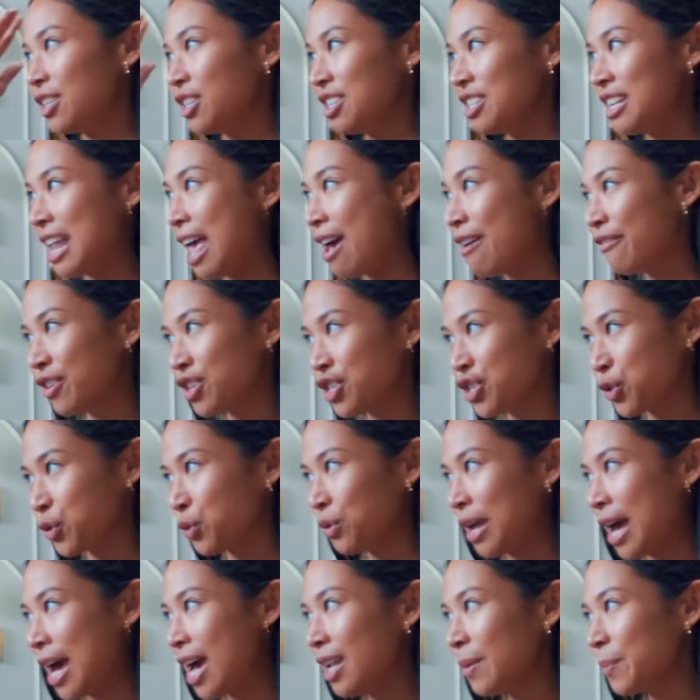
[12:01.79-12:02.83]
never do
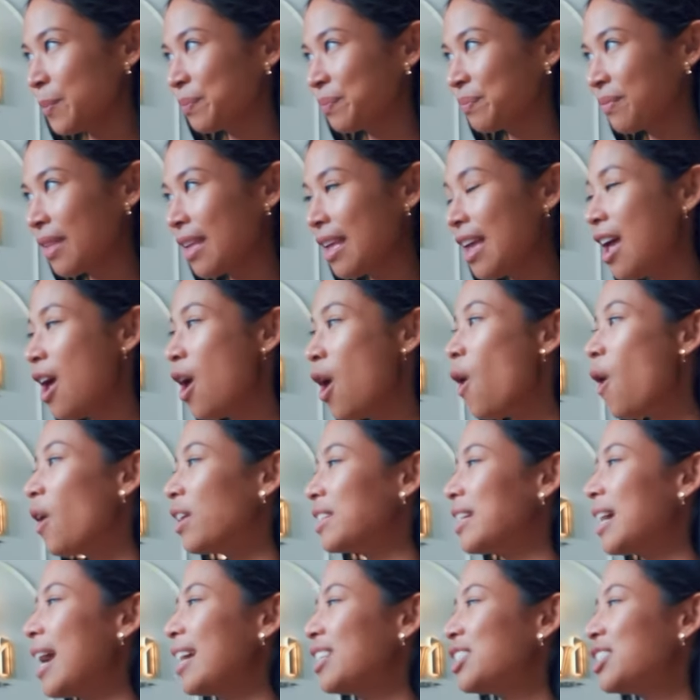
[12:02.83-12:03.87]
that. Or
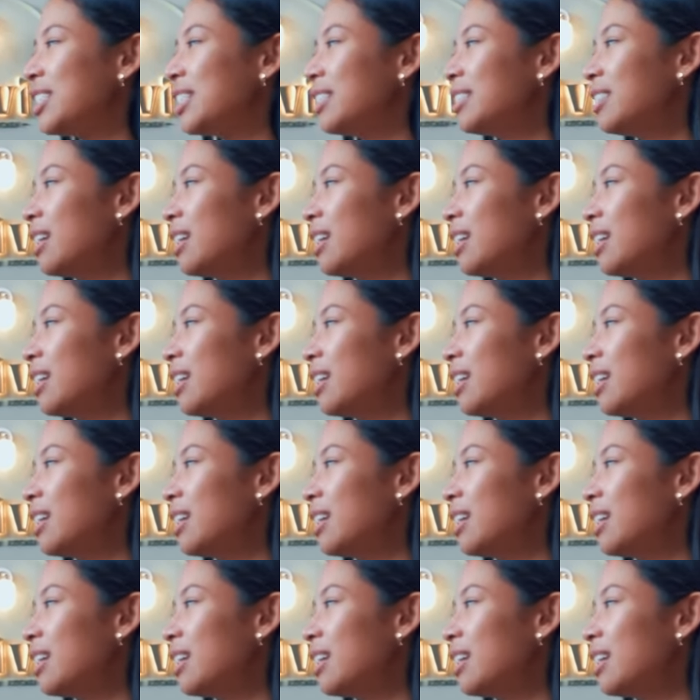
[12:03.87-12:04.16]
touching